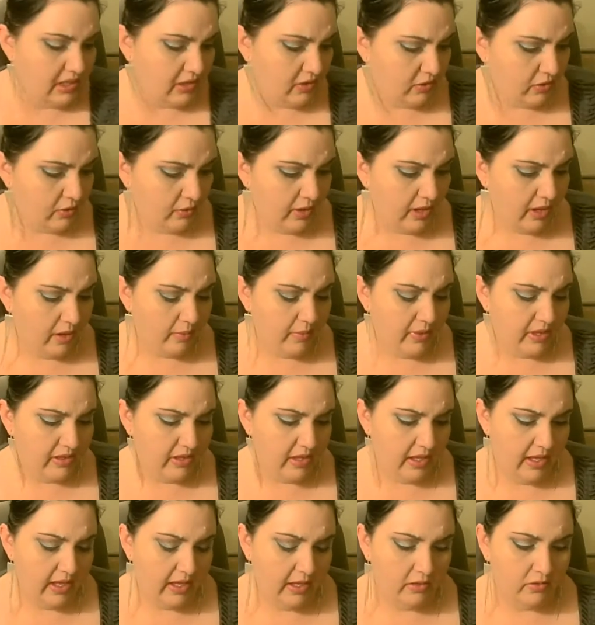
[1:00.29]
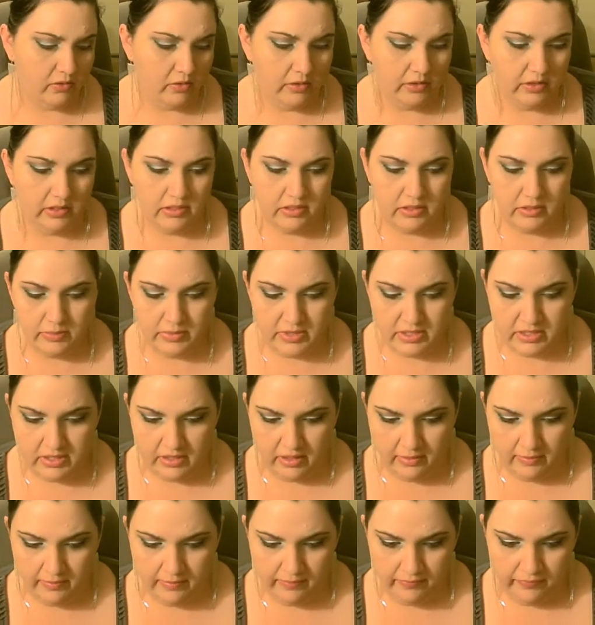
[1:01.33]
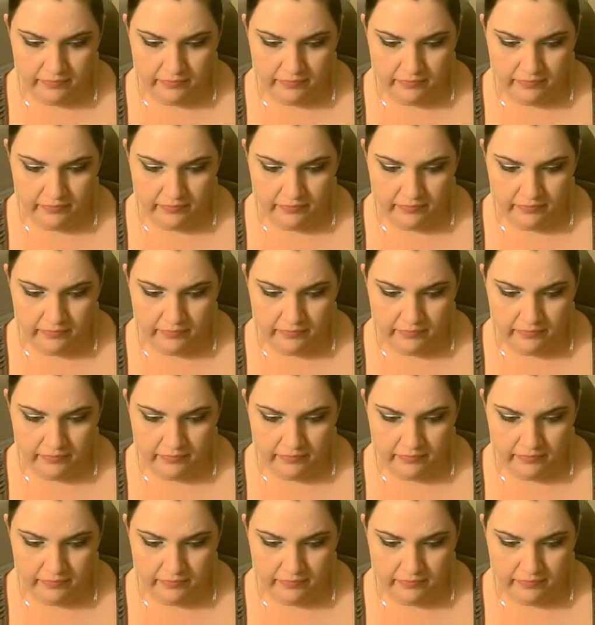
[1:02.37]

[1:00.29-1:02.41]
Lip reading: I don't know how big the handle is. Let me see.